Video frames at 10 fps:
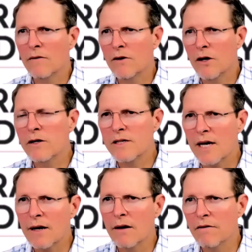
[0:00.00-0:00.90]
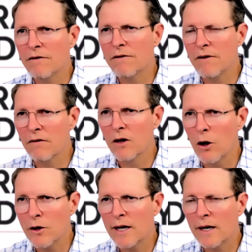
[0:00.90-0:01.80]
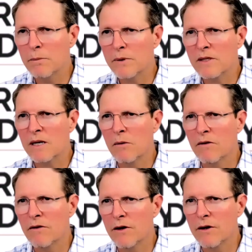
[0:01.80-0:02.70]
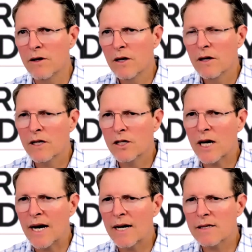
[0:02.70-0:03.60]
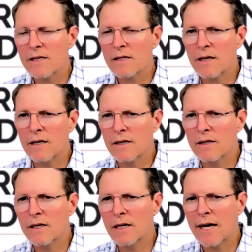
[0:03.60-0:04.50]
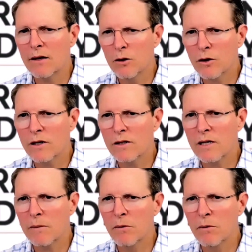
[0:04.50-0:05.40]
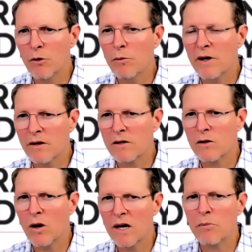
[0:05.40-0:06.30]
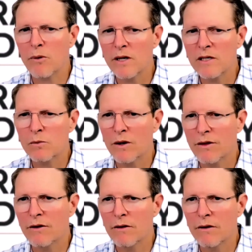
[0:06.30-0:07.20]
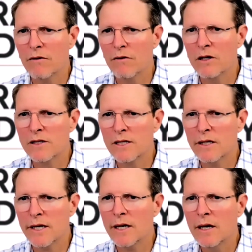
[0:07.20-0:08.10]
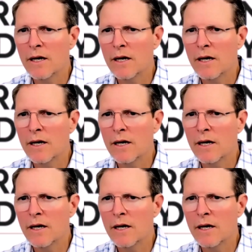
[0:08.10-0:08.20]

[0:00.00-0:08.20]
I've noticed that. I've loaded up some of the charts and had a look at some of the movement. I was quite impressed with the volatility.